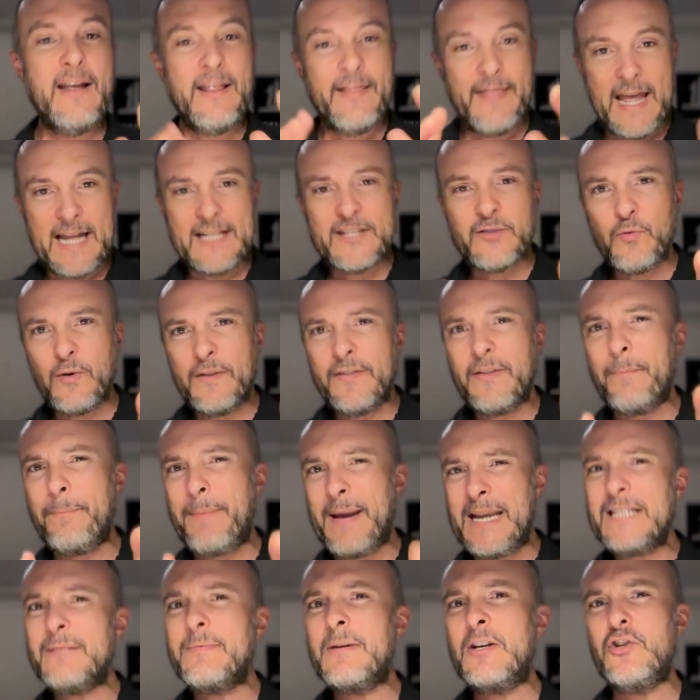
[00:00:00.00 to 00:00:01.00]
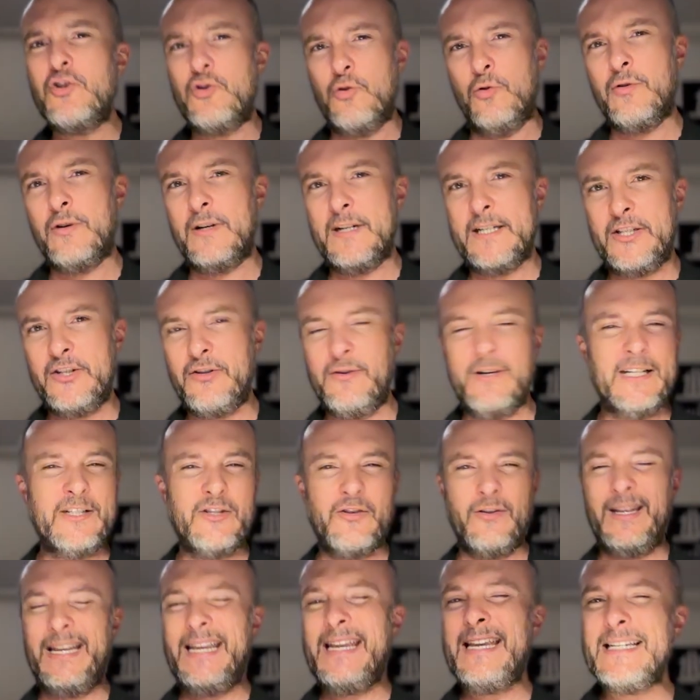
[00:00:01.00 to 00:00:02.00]
That's what the basement door is doing.
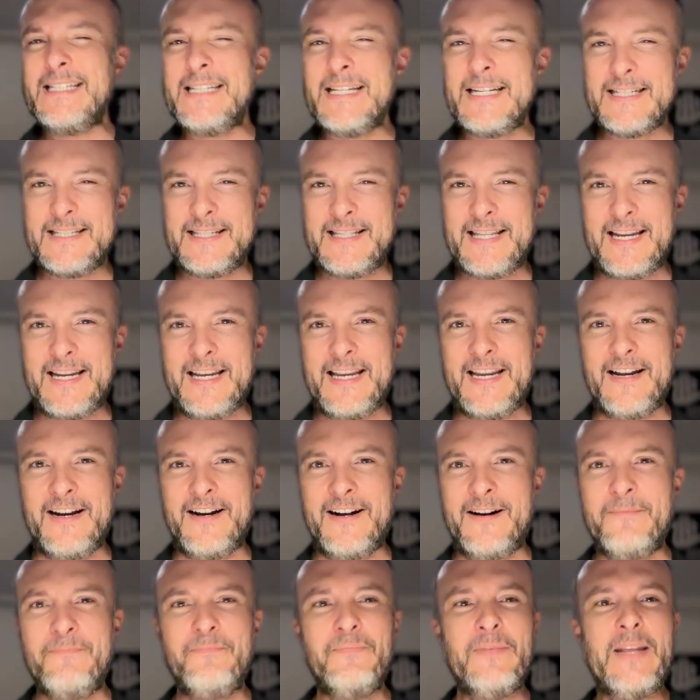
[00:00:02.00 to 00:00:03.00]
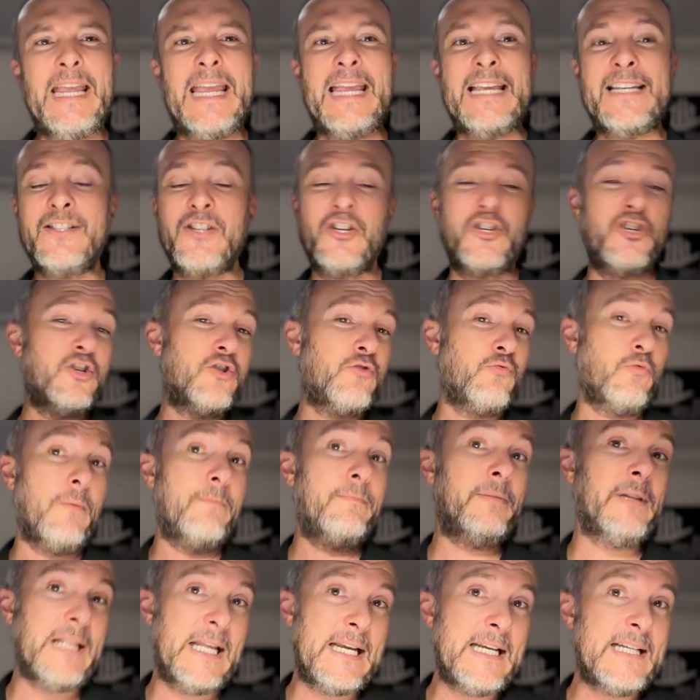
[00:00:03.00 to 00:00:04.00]
So the easiest thing here is to just
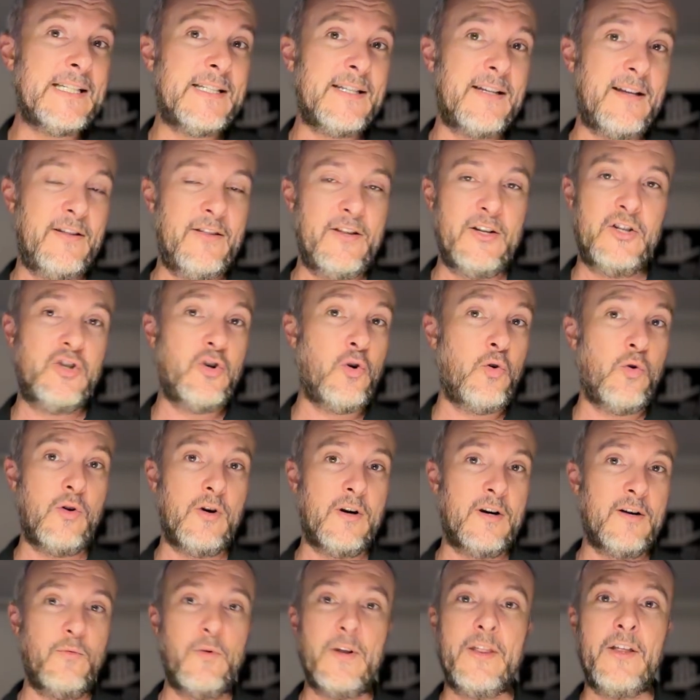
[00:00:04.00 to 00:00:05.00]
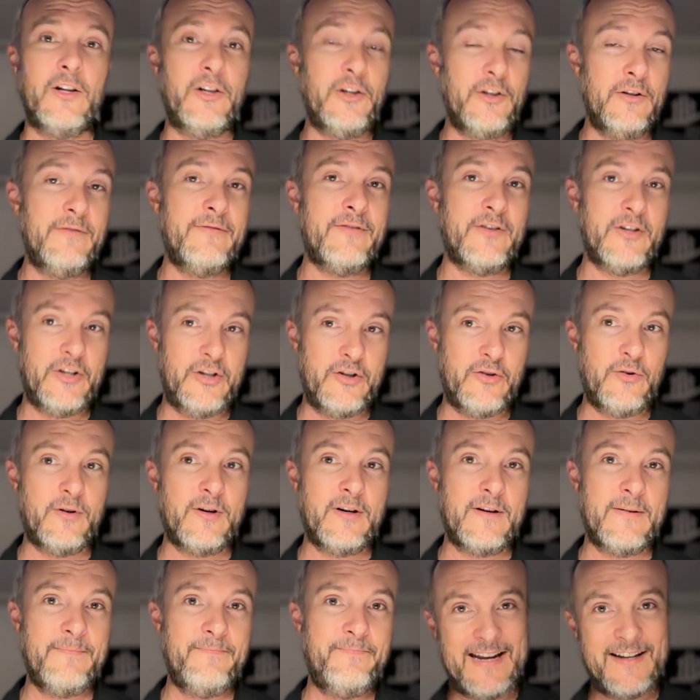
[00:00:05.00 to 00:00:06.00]
replace the door with a louvered
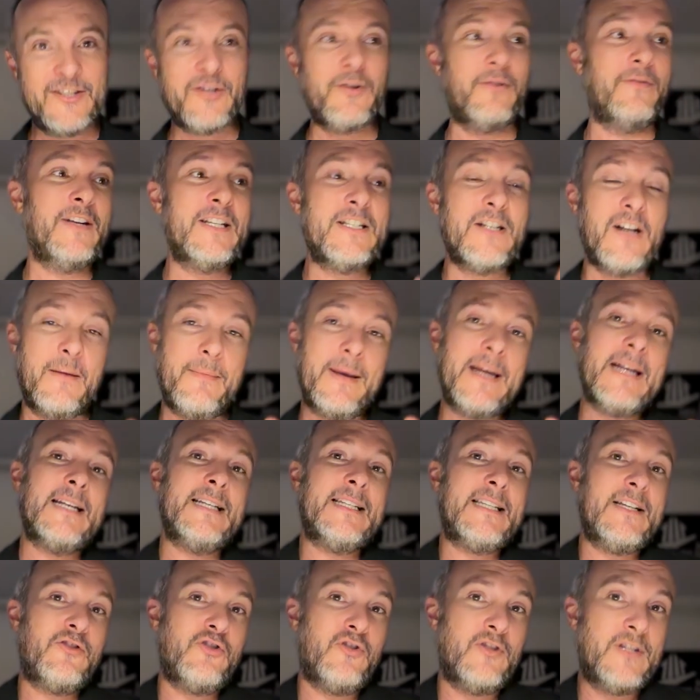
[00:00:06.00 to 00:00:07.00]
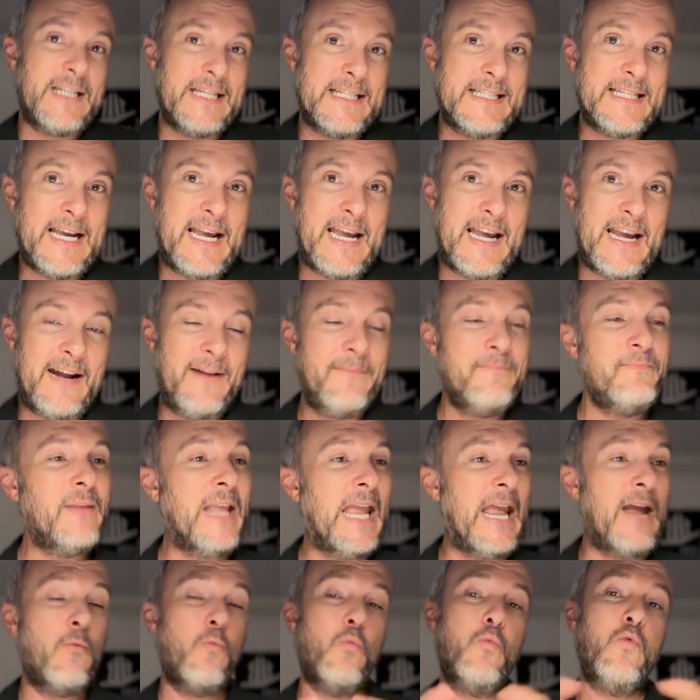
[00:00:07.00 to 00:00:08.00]
door. So if he's going to make a decision today,
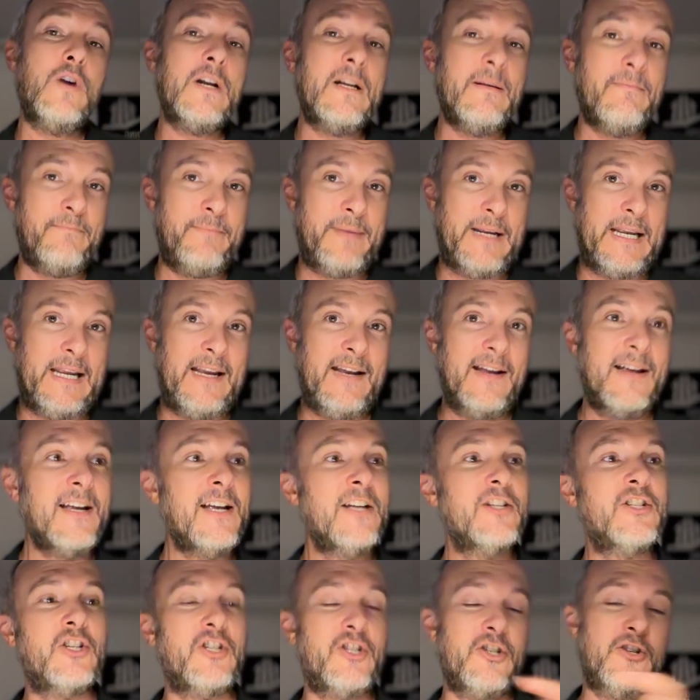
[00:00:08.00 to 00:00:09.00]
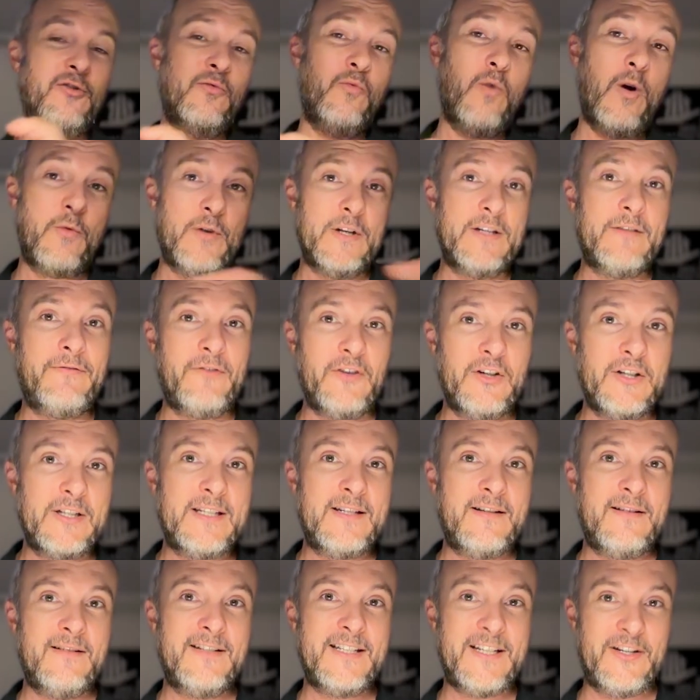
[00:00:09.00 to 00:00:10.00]
it wouldn't be to do what was
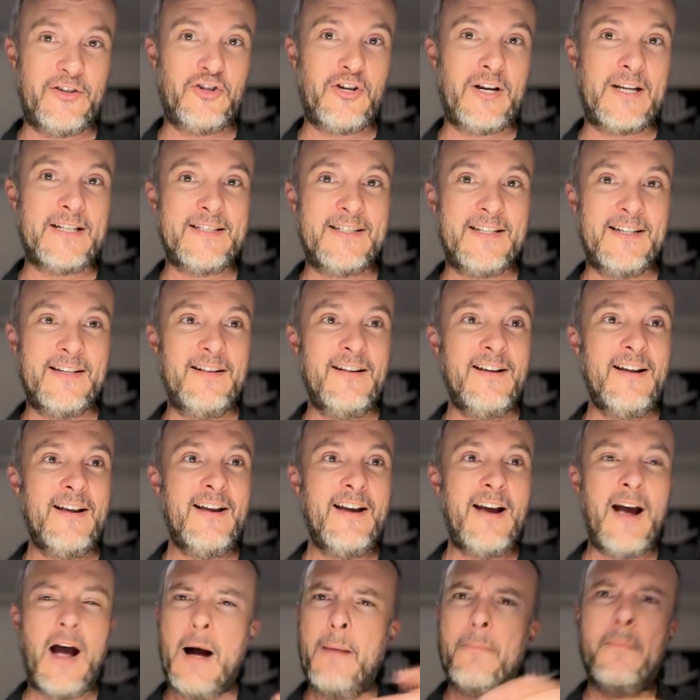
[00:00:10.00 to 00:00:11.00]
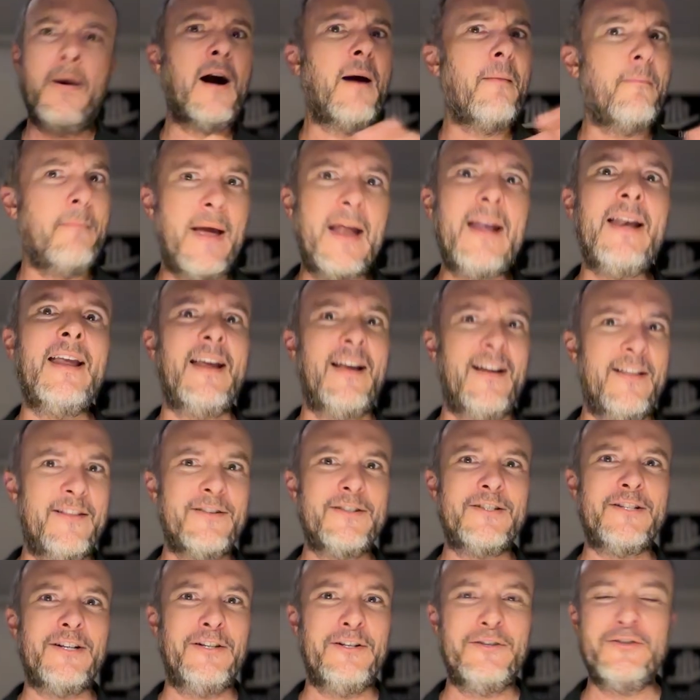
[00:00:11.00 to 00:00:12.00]
first suggested, among many other
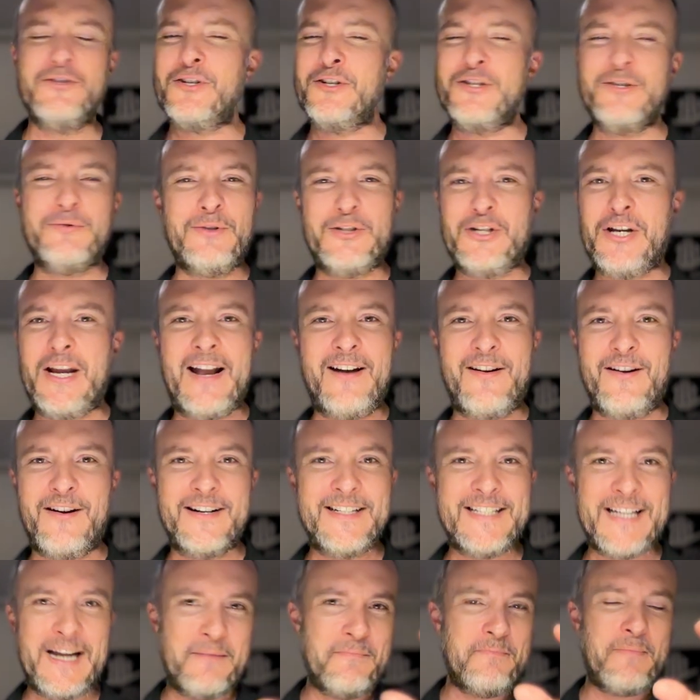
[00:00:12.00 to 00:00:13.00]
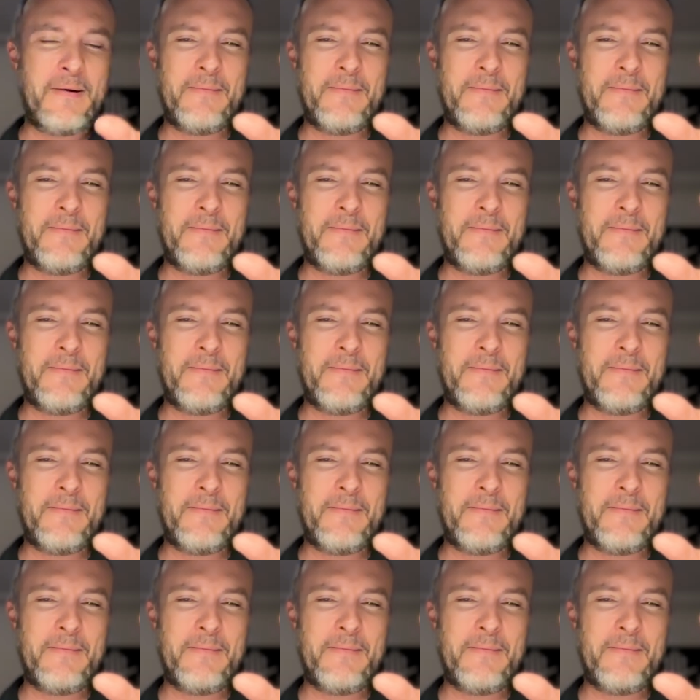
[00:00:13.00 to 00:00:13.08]
solutions, which he had a hard time